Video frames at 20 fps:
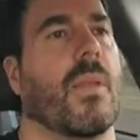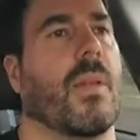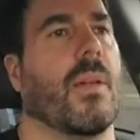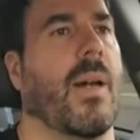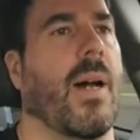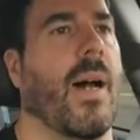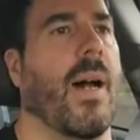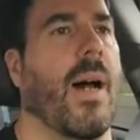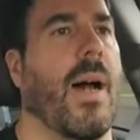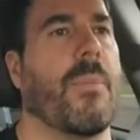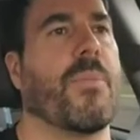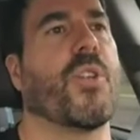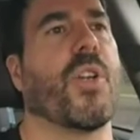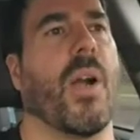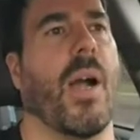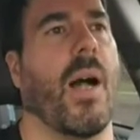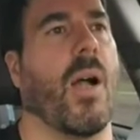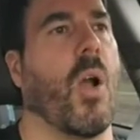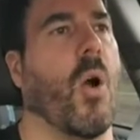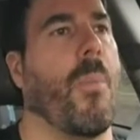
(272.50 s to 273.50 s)
I'm
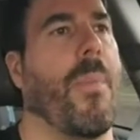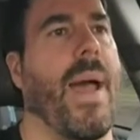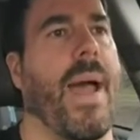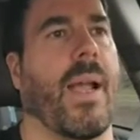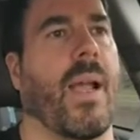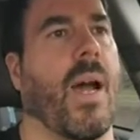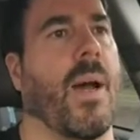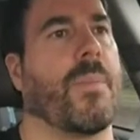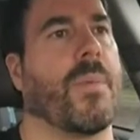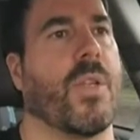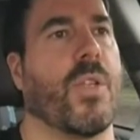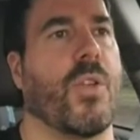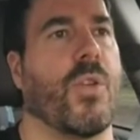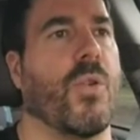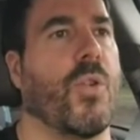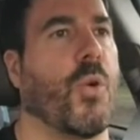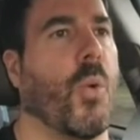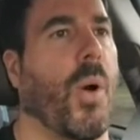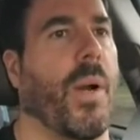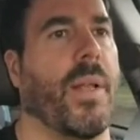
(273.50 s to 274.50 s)
sure I'll go back up to
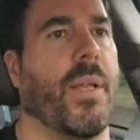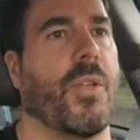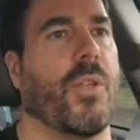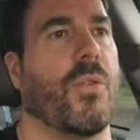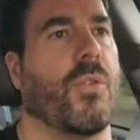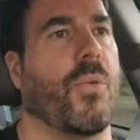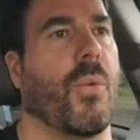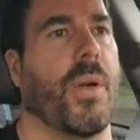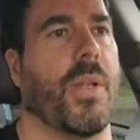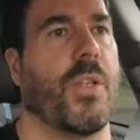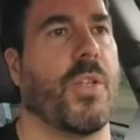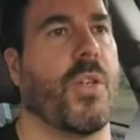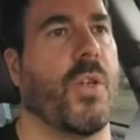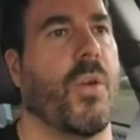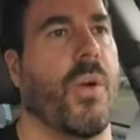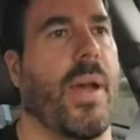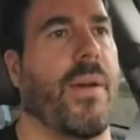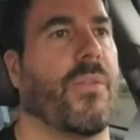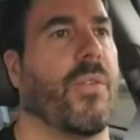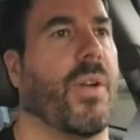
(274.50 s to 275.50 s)
220,
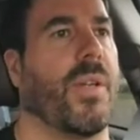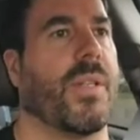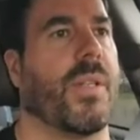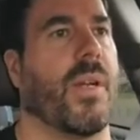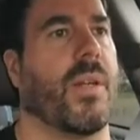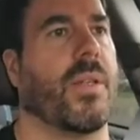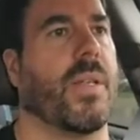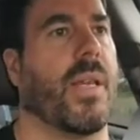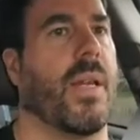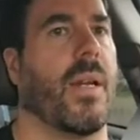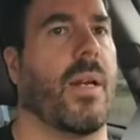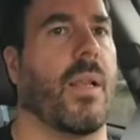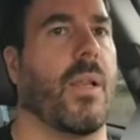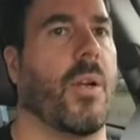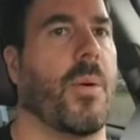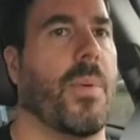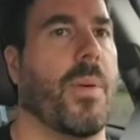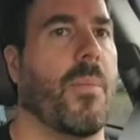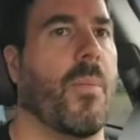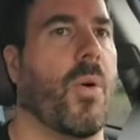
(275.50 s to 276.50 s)
222 after I start to get a
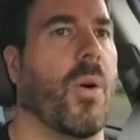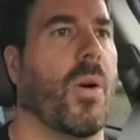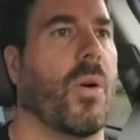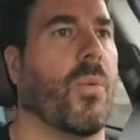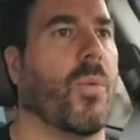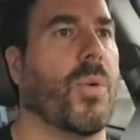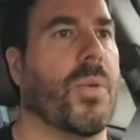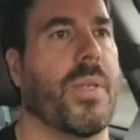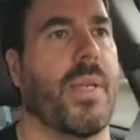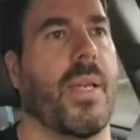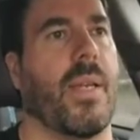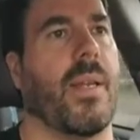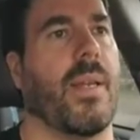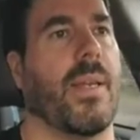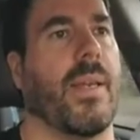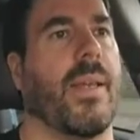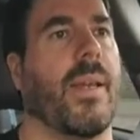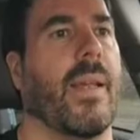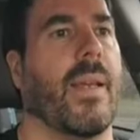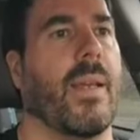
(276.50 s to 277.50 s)
little bit more routine
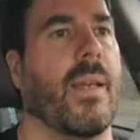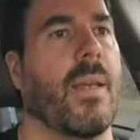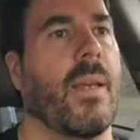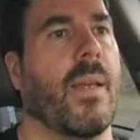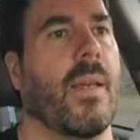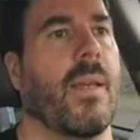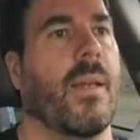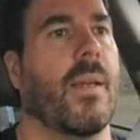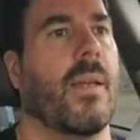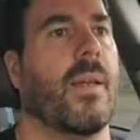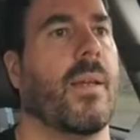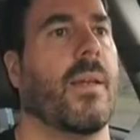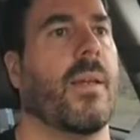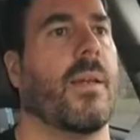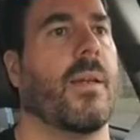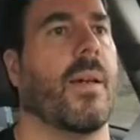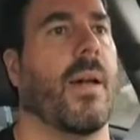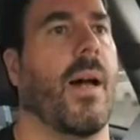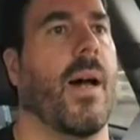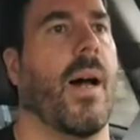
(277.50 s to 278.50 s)
to eating.
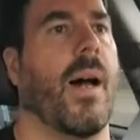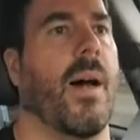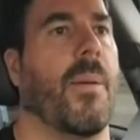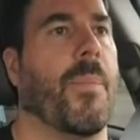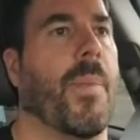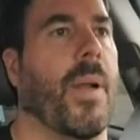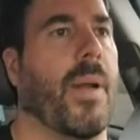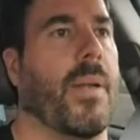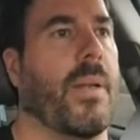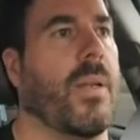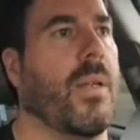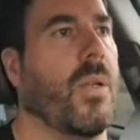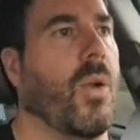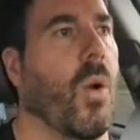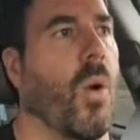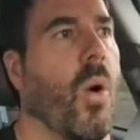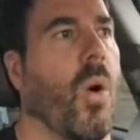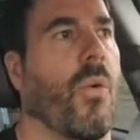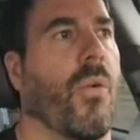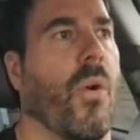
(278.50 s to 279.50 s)
But you
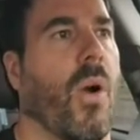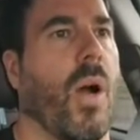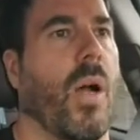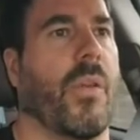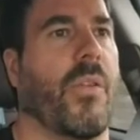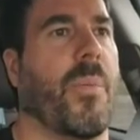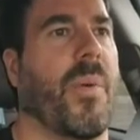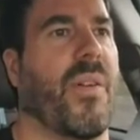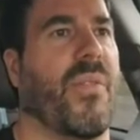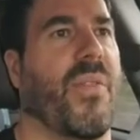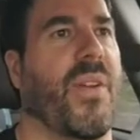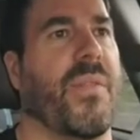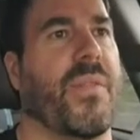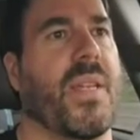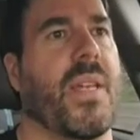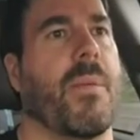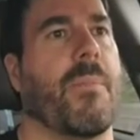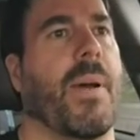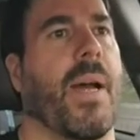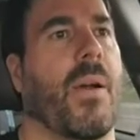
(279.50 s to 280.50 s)
know, overall, it's about
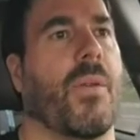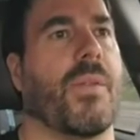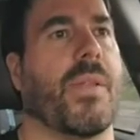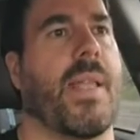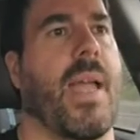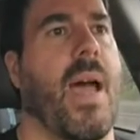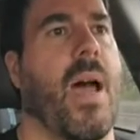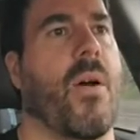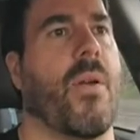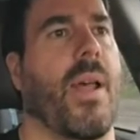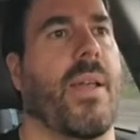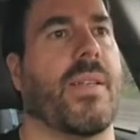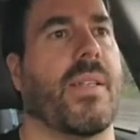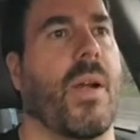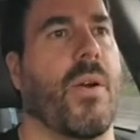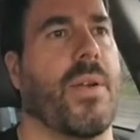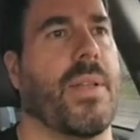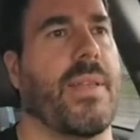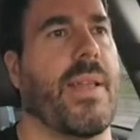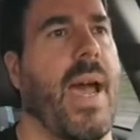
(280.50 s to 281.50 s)
15 pounds down. I
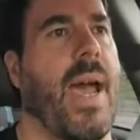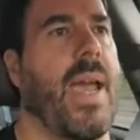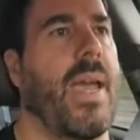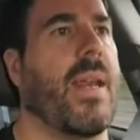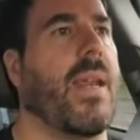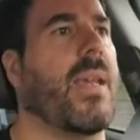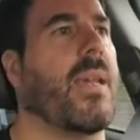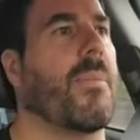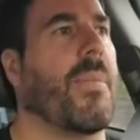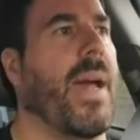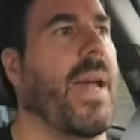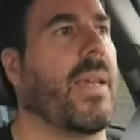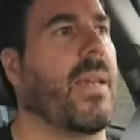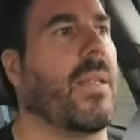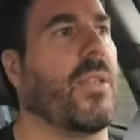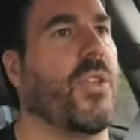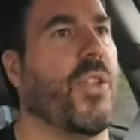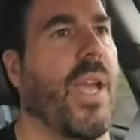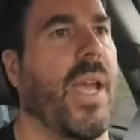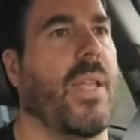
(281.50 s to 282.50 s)
started dieting back
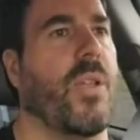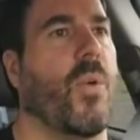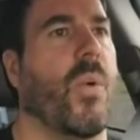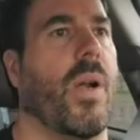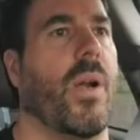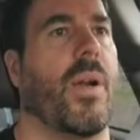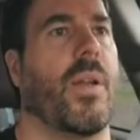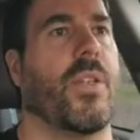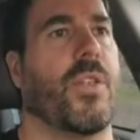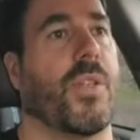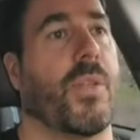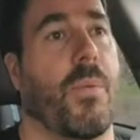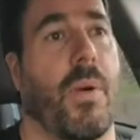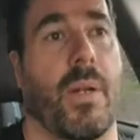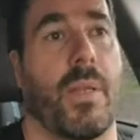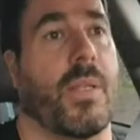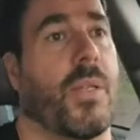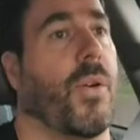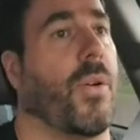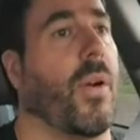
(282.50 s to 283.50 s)
in January, just
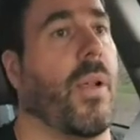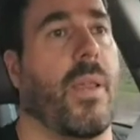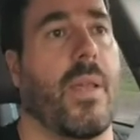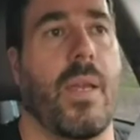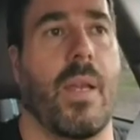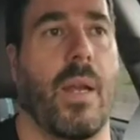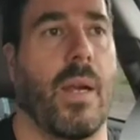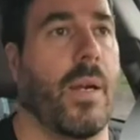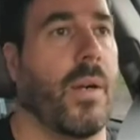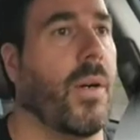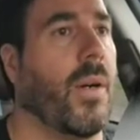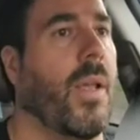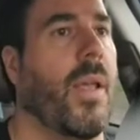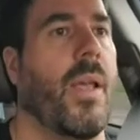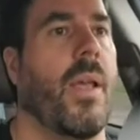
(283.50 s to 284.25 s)
around the turn of the year.